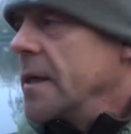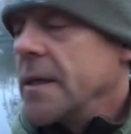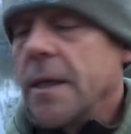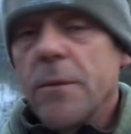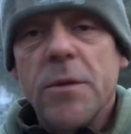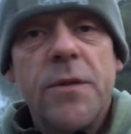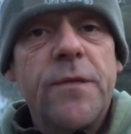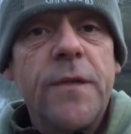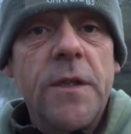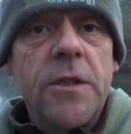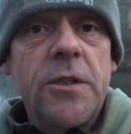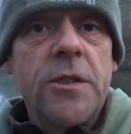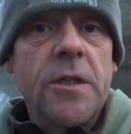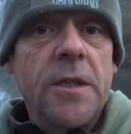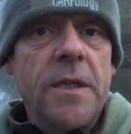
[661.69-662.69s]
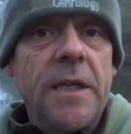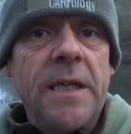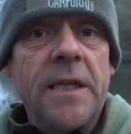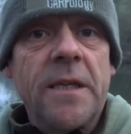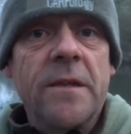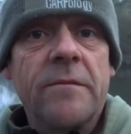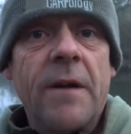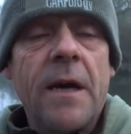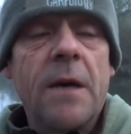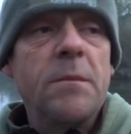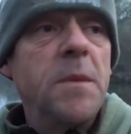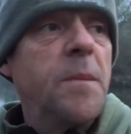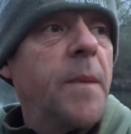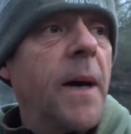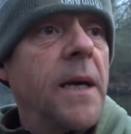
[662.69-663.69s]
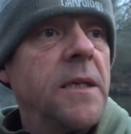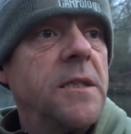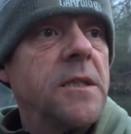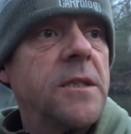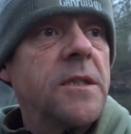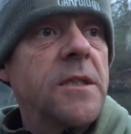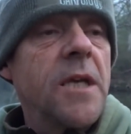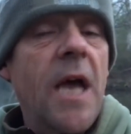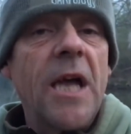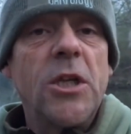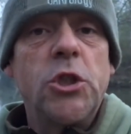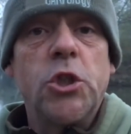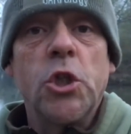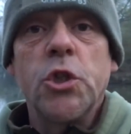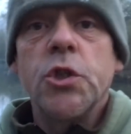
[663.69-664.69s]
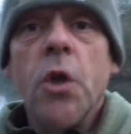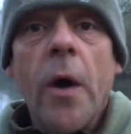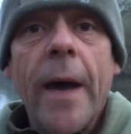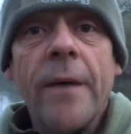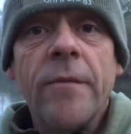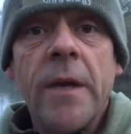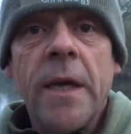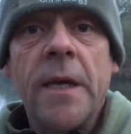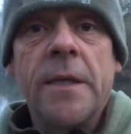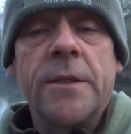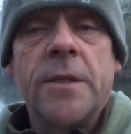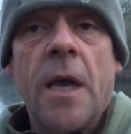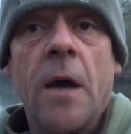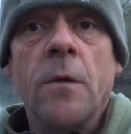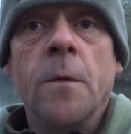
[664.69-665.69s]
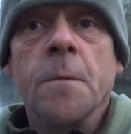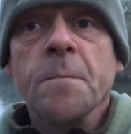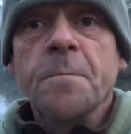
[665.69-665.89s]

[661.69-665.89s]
there was fish in and around my baits, just not having it. So